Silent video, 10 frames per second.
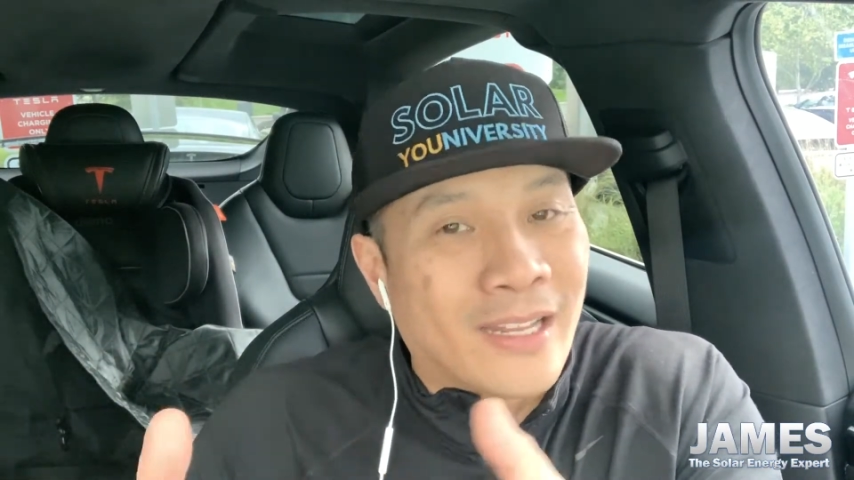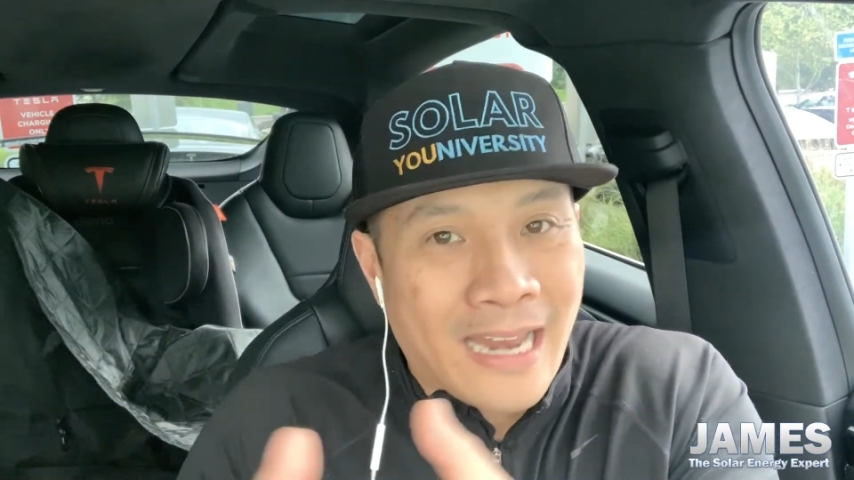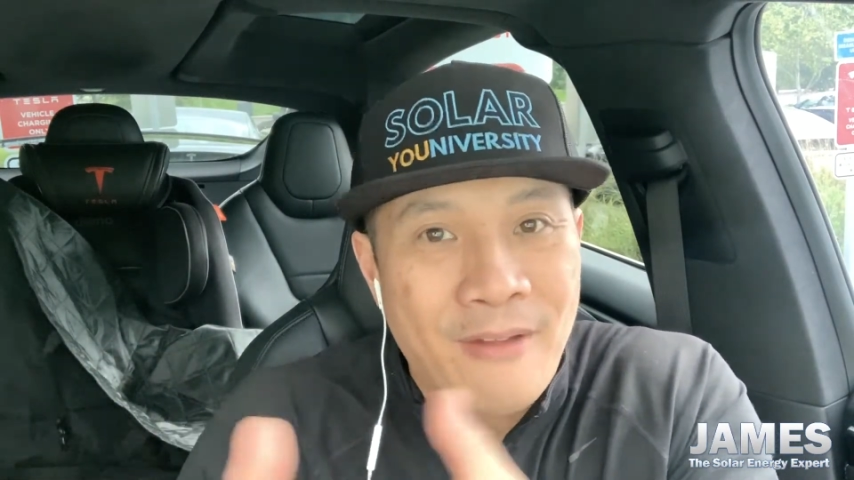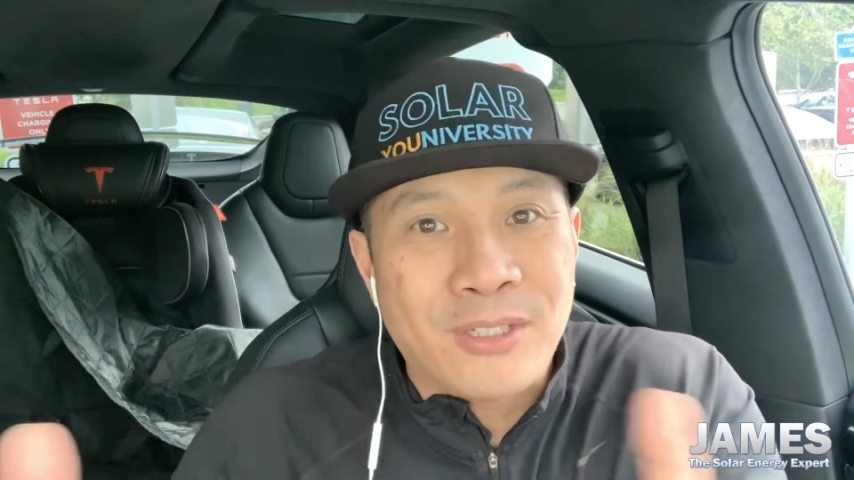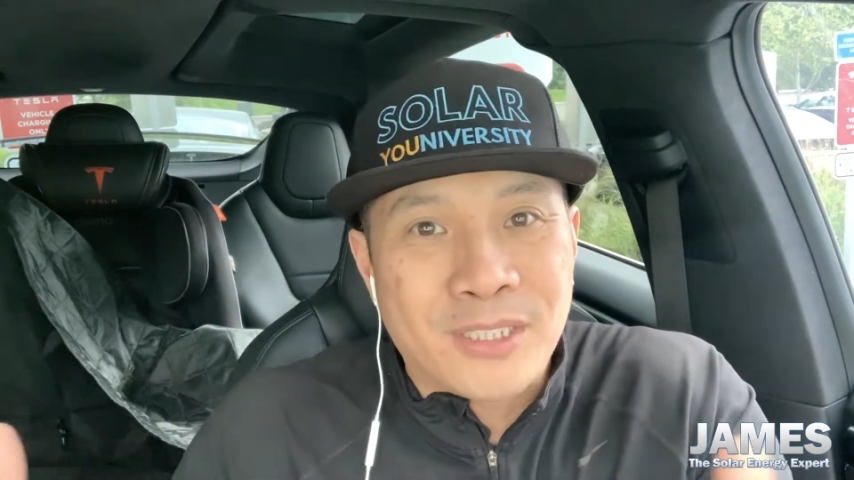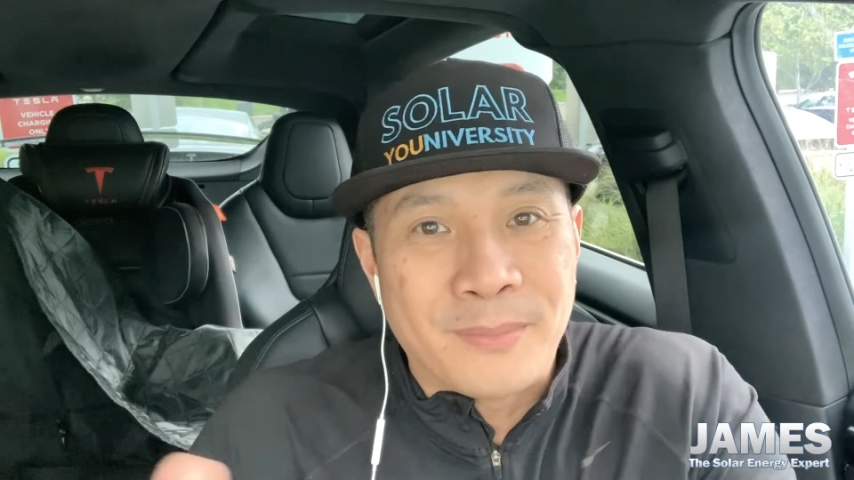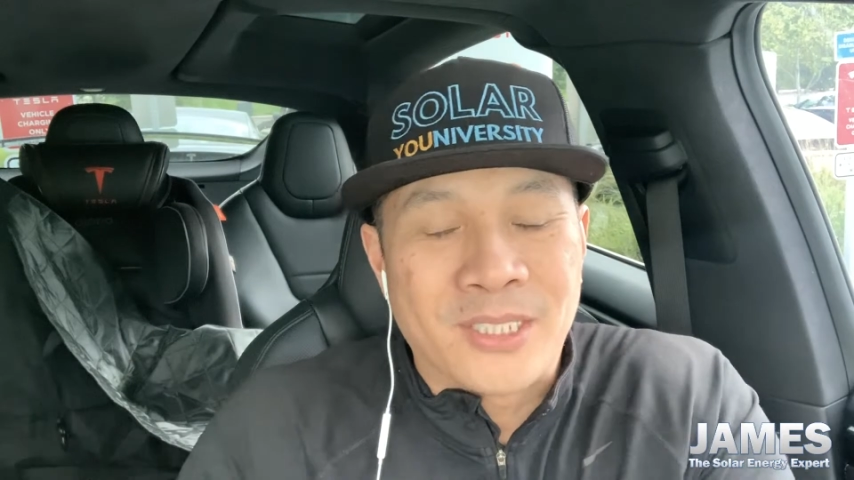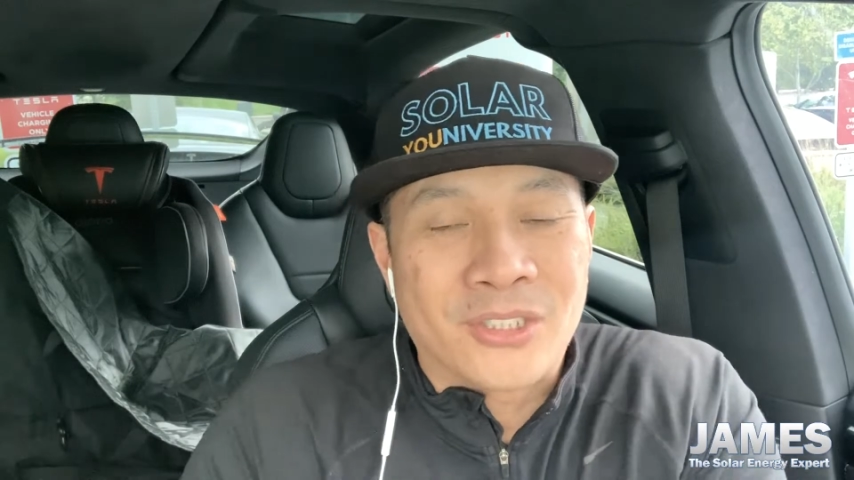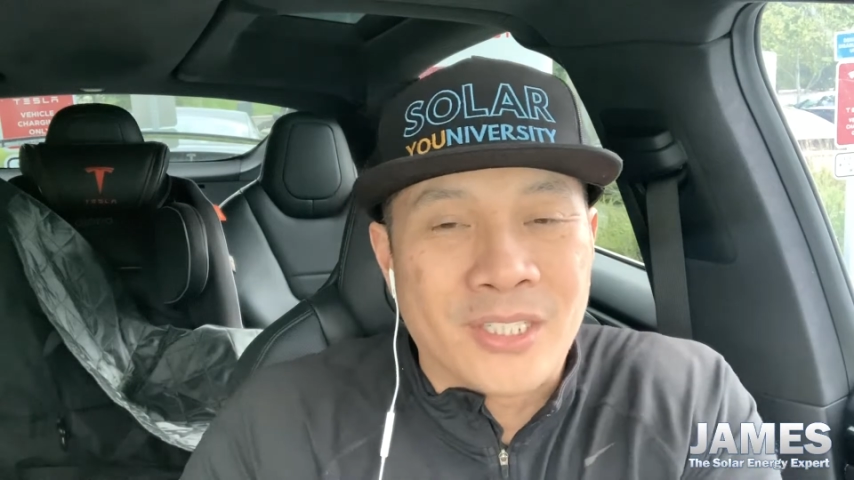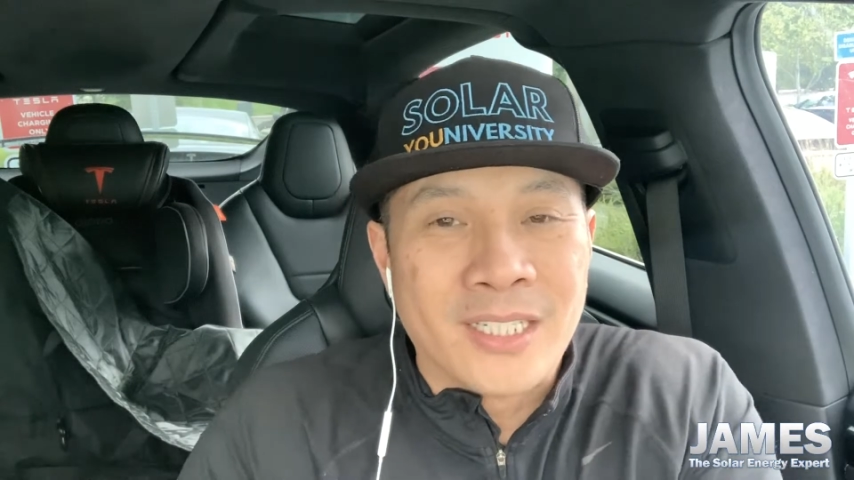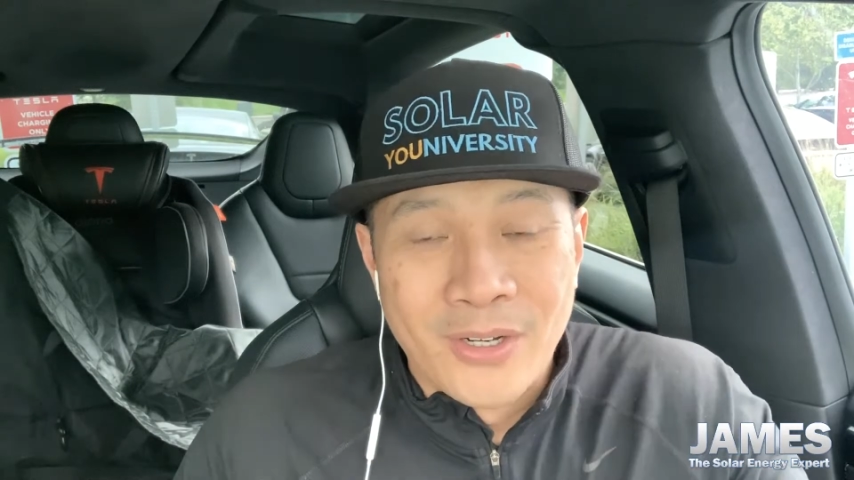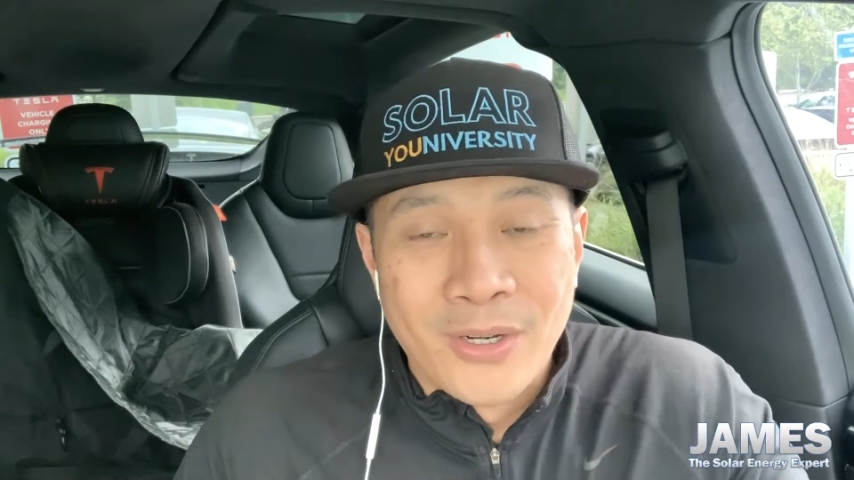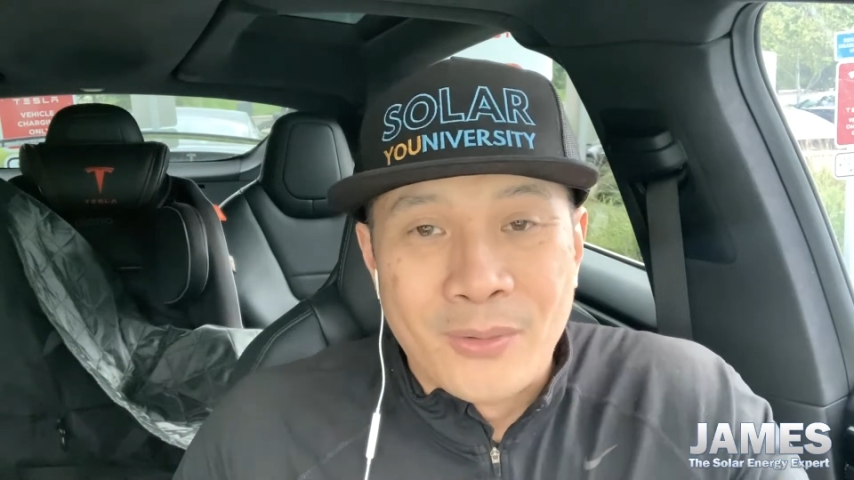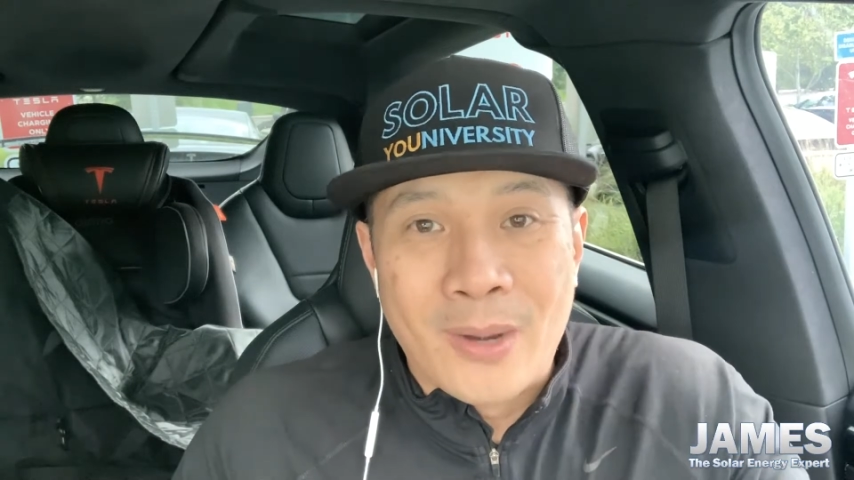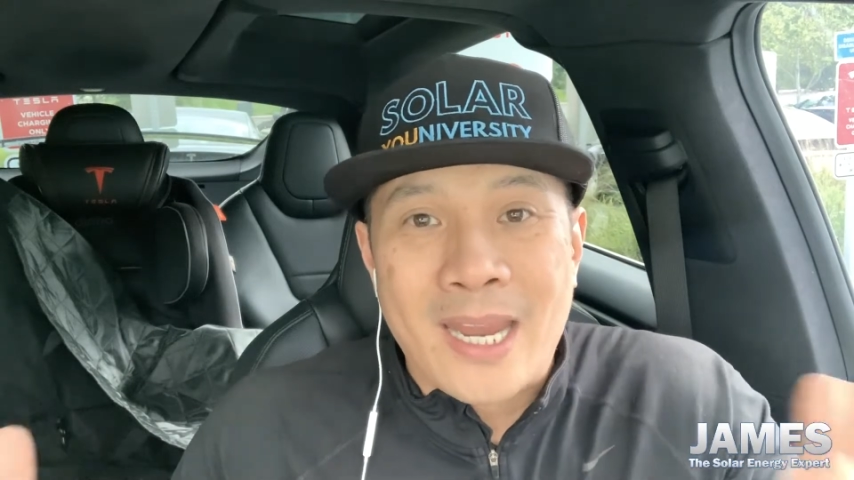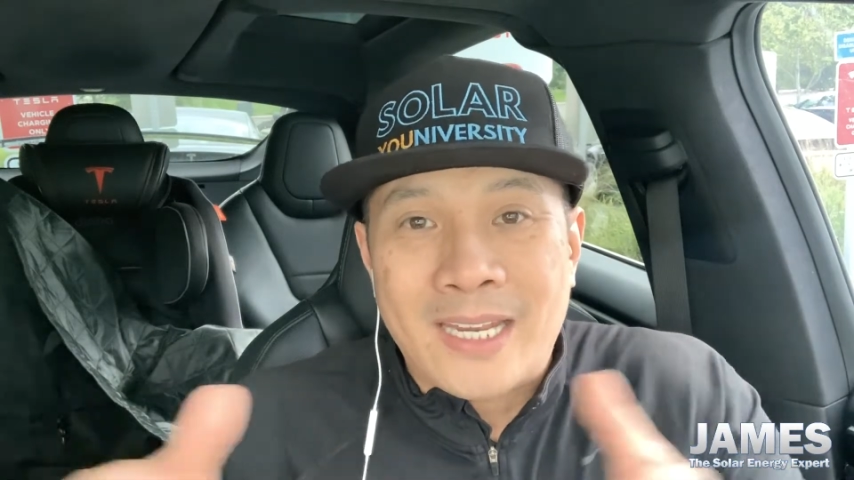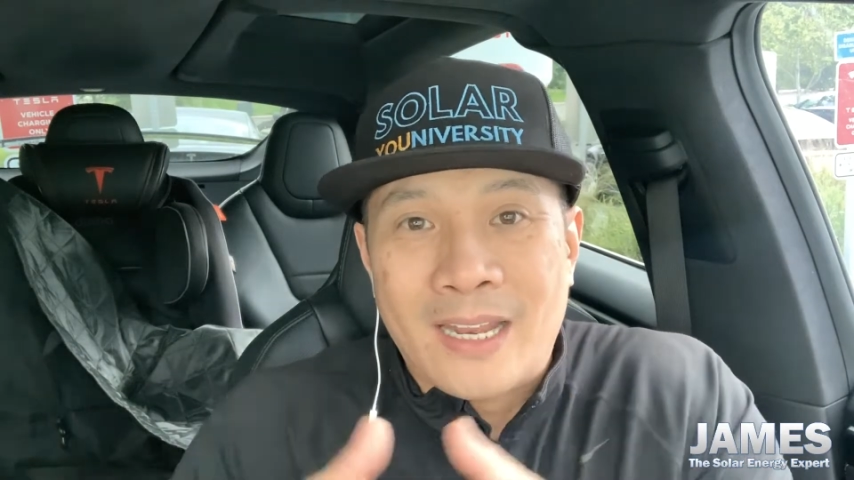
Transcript: an average commission, right?